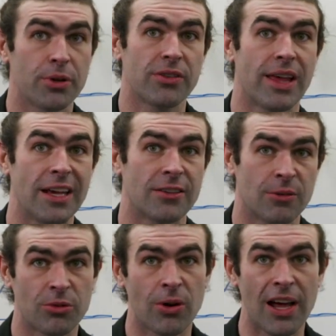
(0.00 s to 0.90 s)
please like and
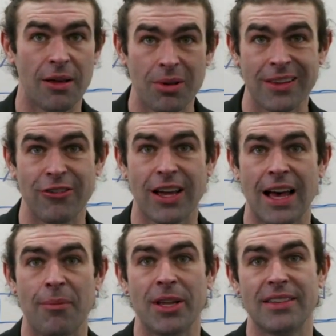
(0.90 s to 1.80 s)
subscribe. Leave a
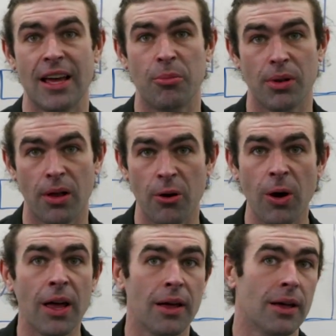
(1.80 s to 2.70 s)
comment down
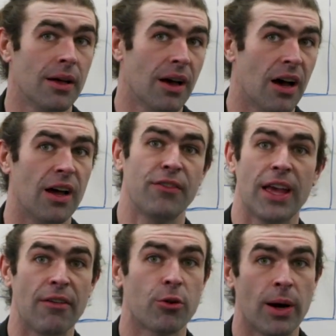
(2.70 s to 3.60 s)
below. Uh, if
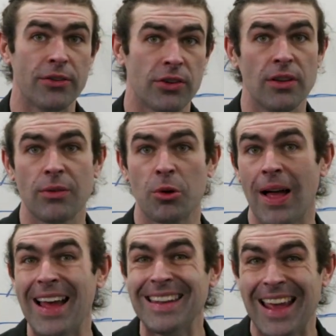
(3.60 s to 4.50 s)
you have questions, I'm
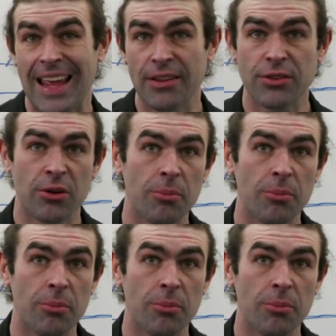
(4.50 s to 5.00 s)
glad to answer